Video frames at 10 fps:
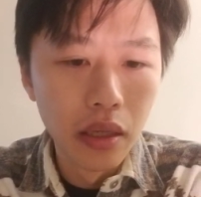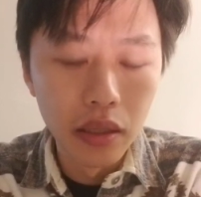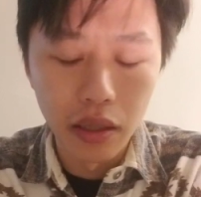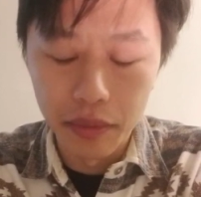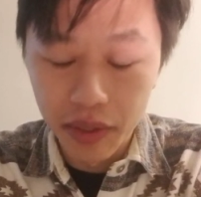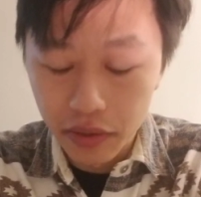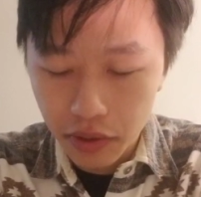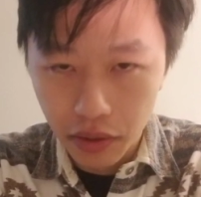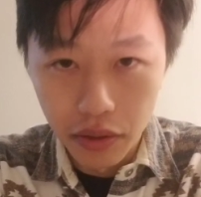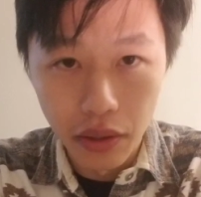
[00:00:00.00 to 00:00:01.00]
I mean,
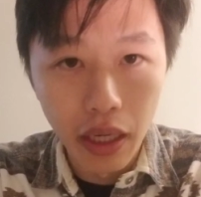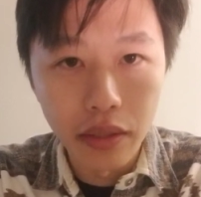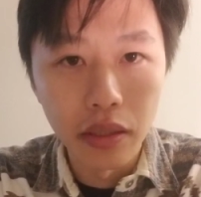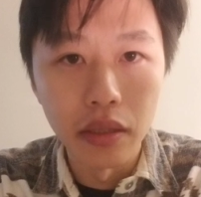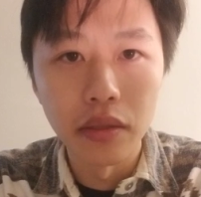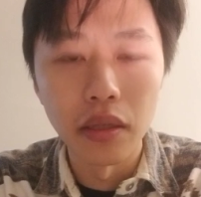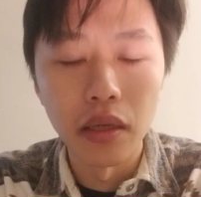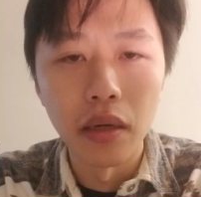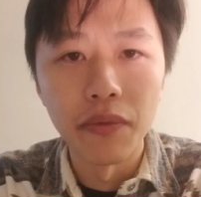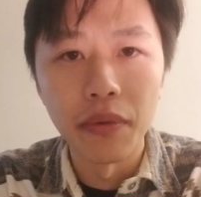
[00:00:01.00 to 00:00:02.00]
sorry, your assets
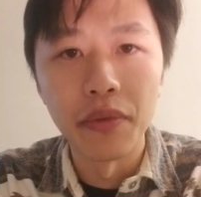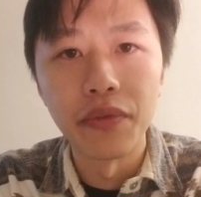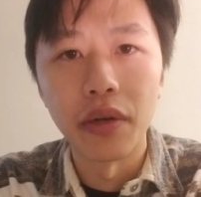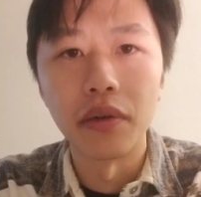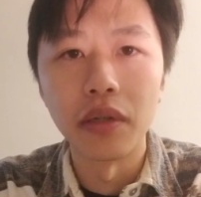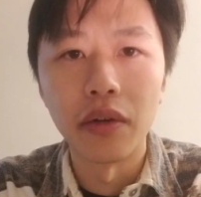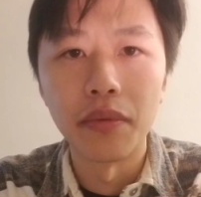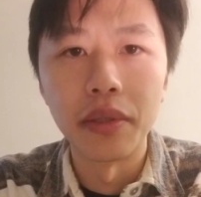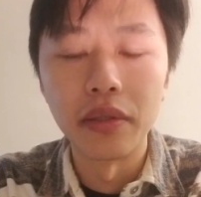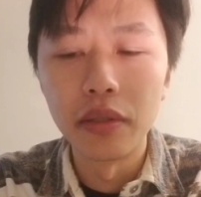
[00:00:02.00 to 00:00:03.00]
from the federal
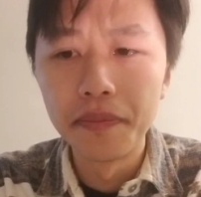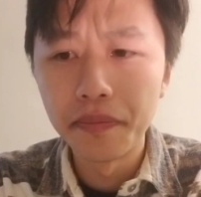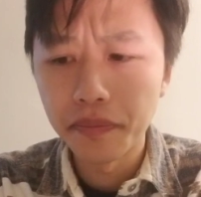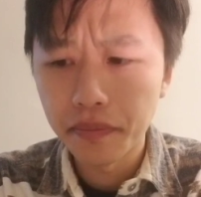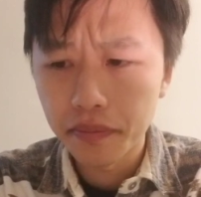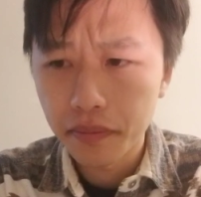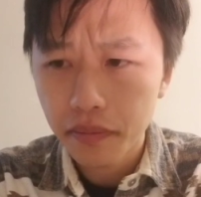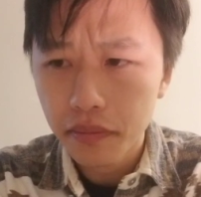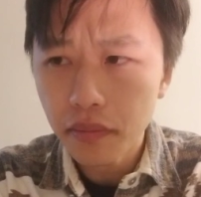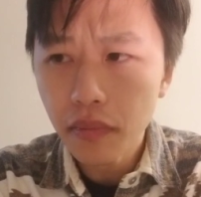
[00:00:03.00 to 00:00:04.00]
government,
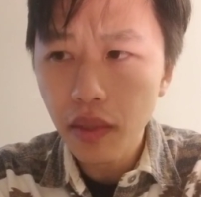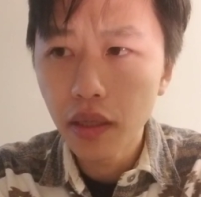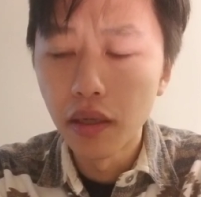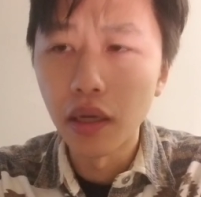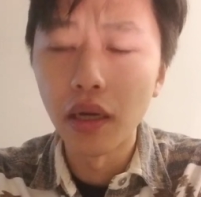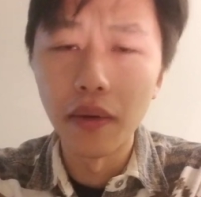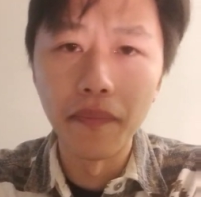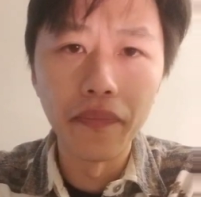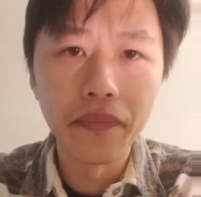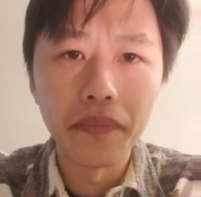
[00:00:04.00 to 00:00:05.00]
um,
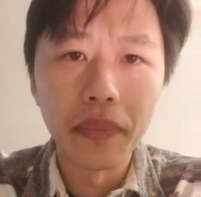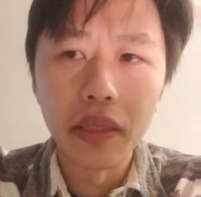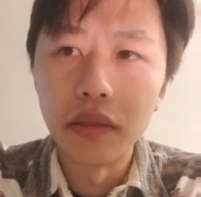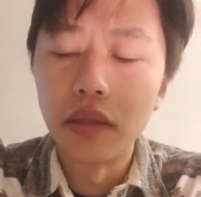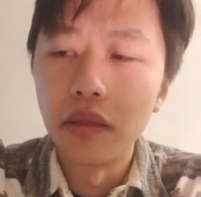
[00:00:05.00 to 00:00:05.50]
because